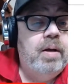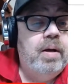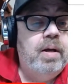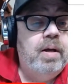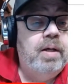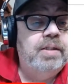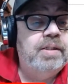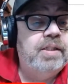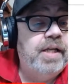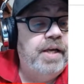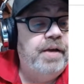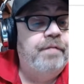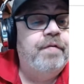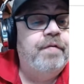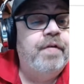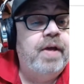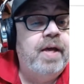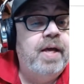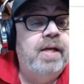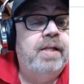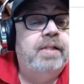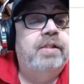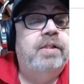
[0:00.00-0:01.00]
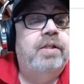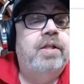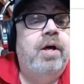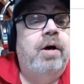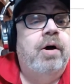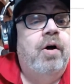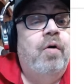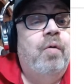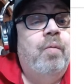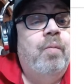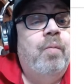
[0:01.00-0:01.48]
see if he hits the
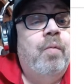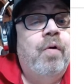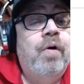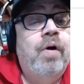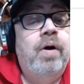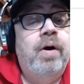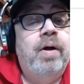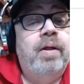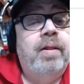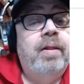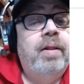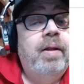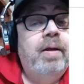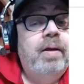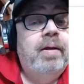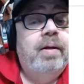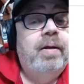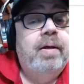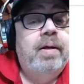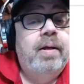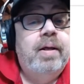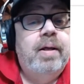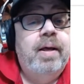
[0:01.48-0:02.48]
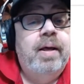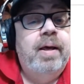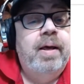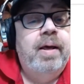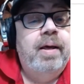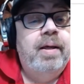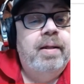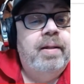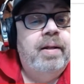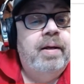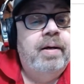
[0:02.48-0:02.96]
home run.
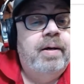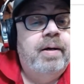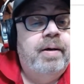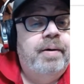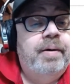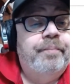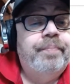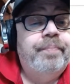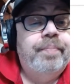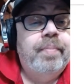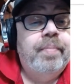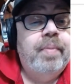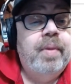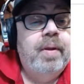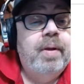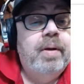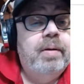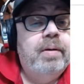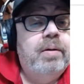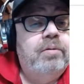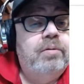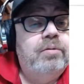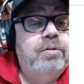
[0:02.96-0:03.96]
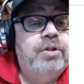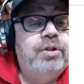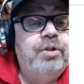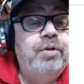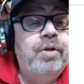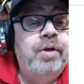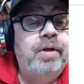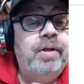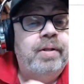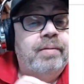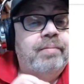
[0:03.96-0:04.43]
And of course, you
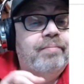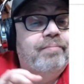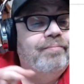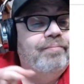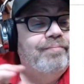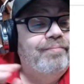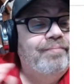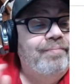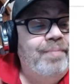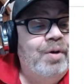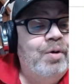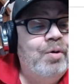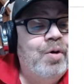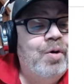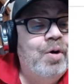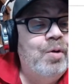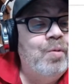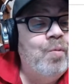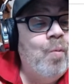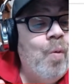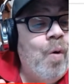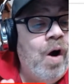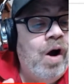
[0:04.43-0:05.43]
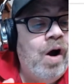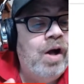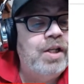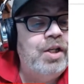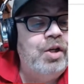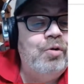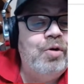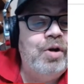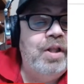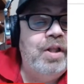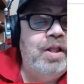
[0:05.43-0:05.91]
couldn't watch.
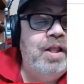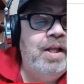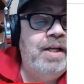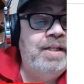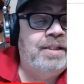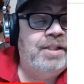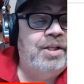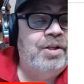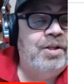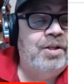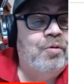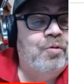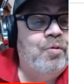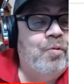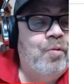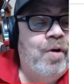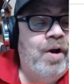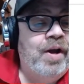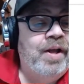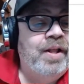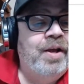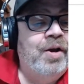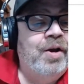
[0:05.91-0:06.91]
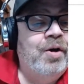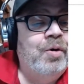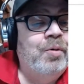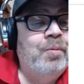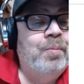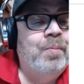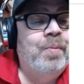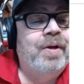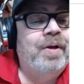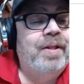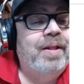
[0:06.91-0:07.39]
You could listen on the radio,
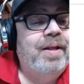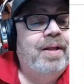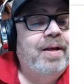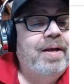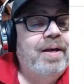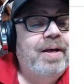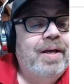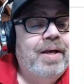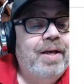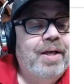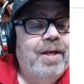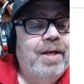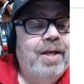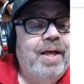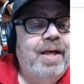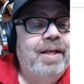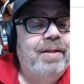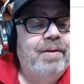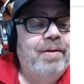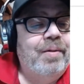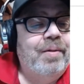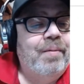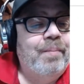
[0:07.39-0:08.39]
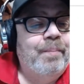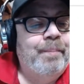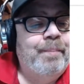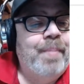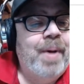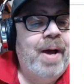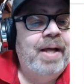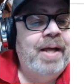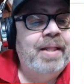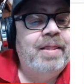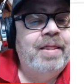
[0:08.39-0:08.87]
but
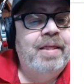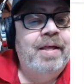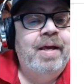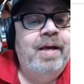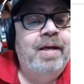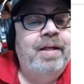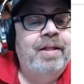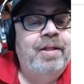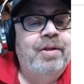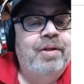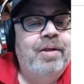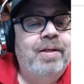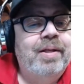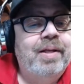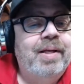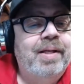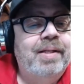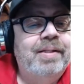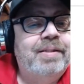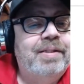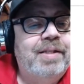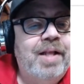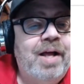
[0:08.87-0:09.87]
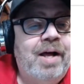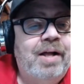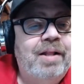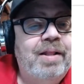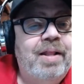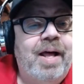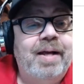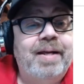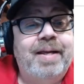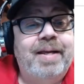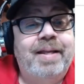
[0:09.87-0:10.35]
back then it's not
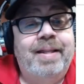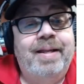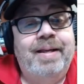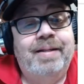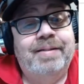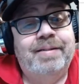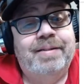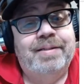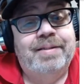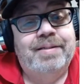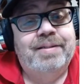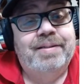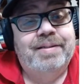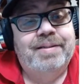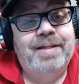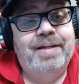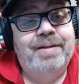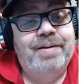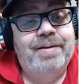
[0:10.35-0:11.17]
like it is